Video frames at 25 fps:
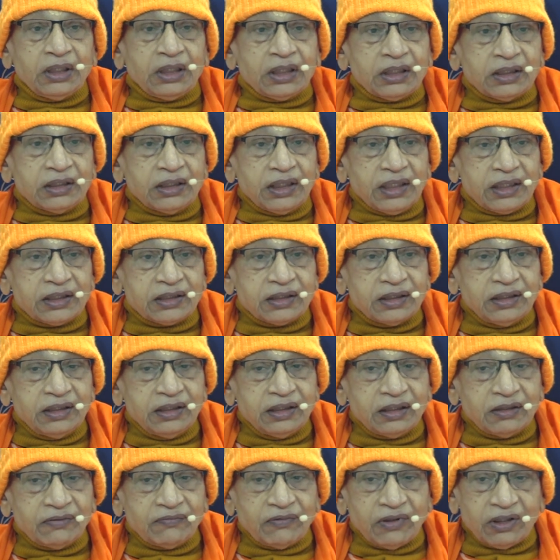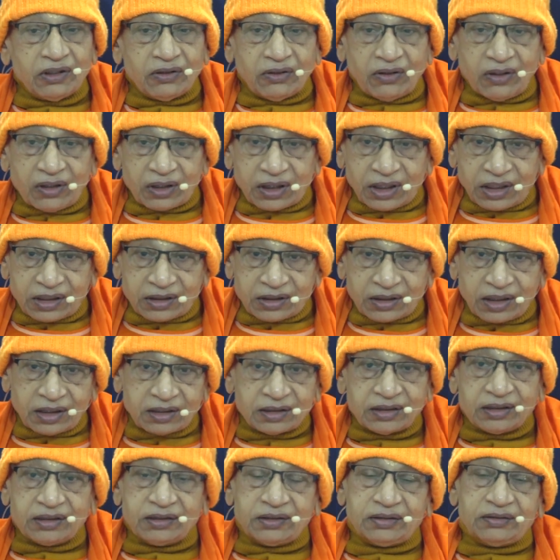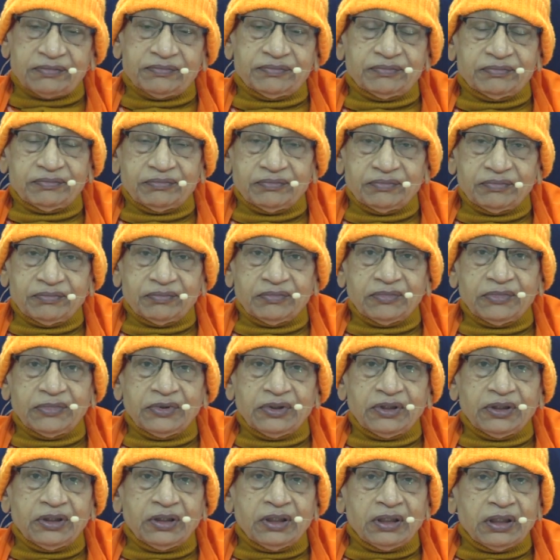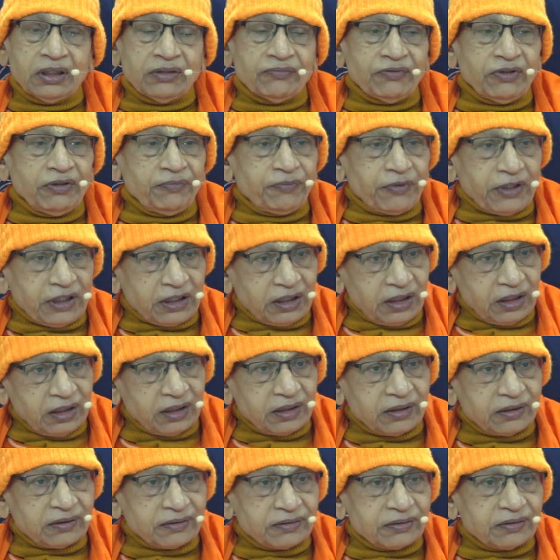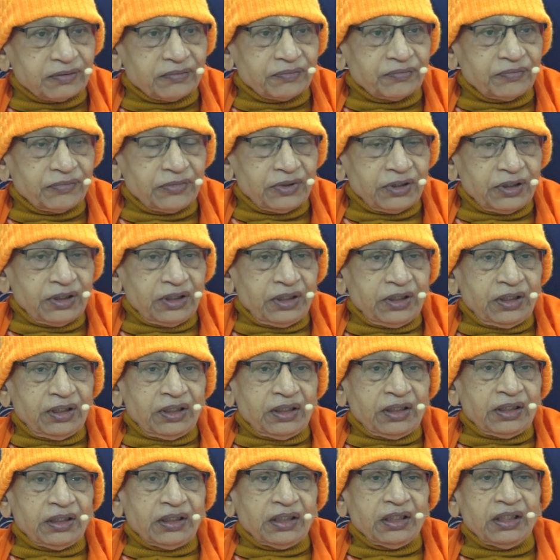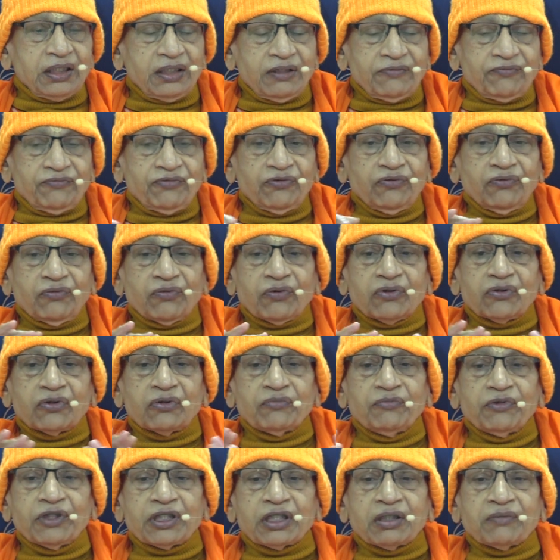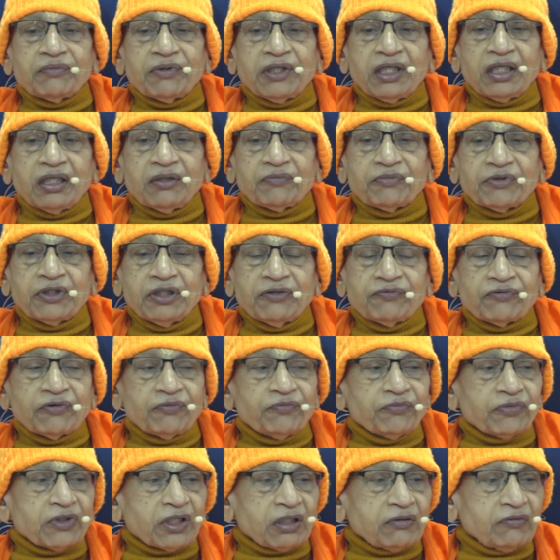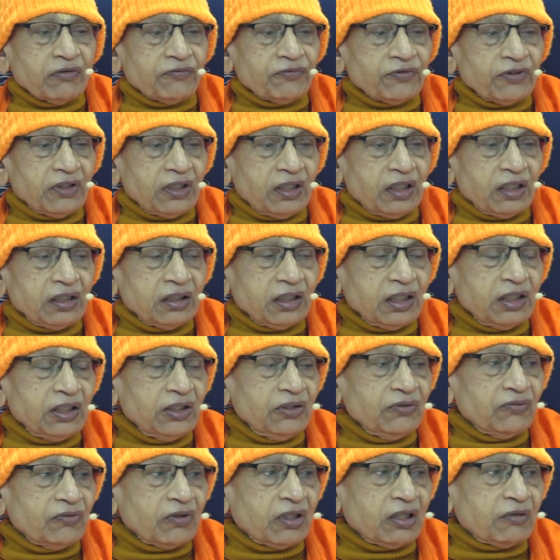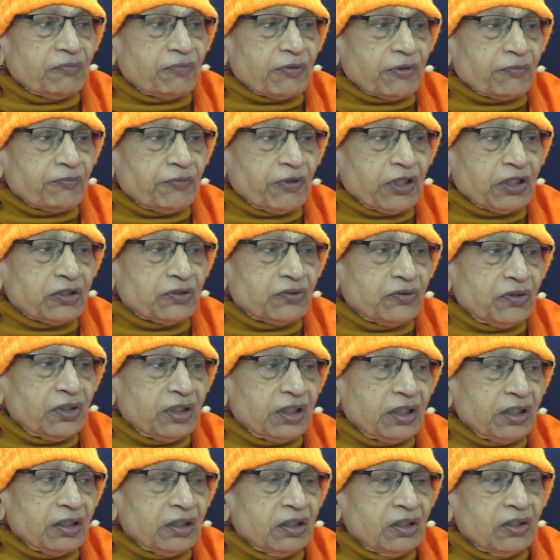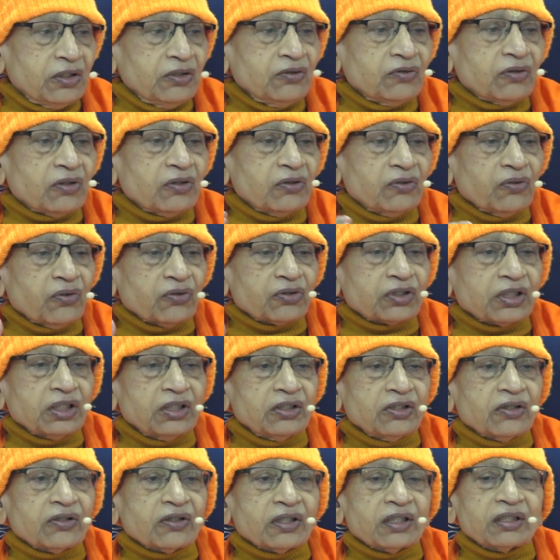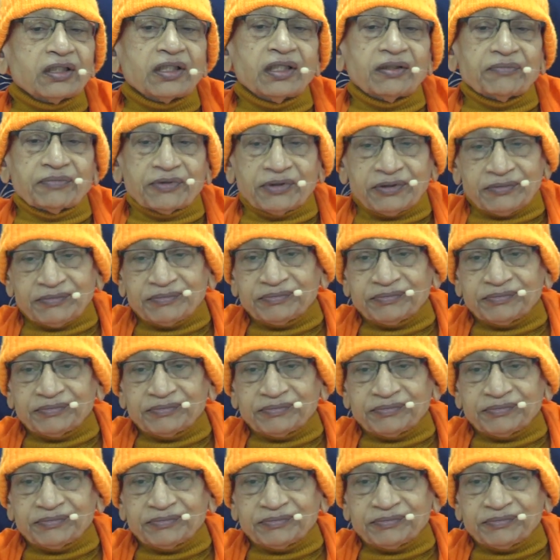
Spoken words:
That's the reason why Lord Krishna says, very practical, that if you want to become happy from karma phala, then you are perpetuating your notion that you are unhappy.